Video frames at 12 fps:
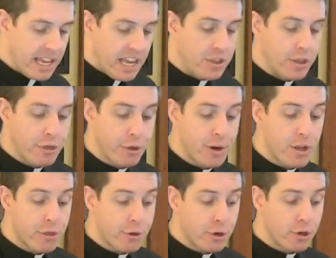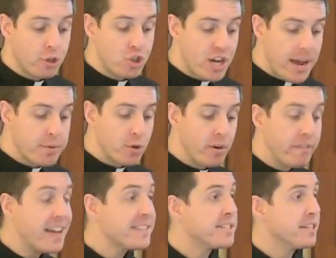In the 33rd chapter
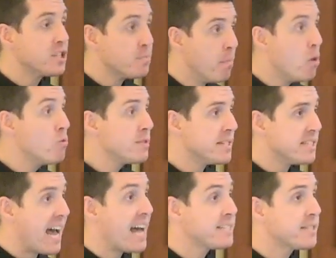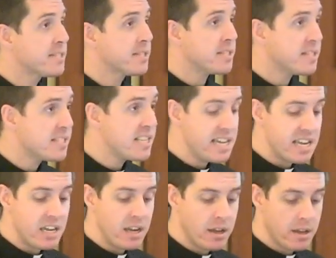of Exodus, Moses asks to
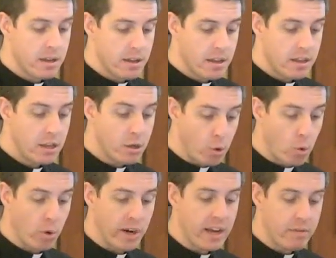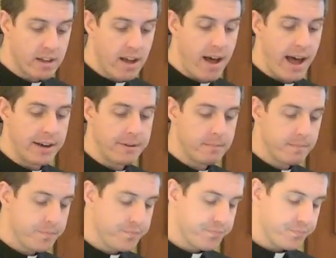see the glory of God.
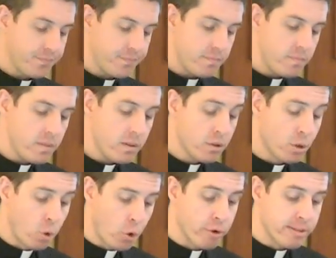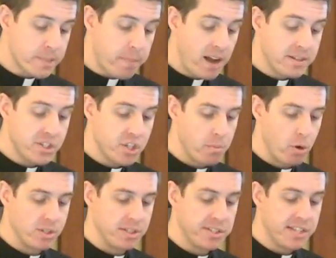The Lord responds to
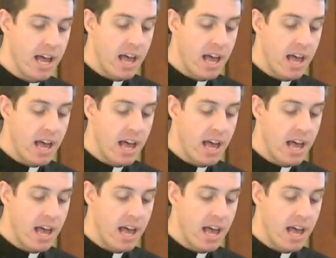Moses,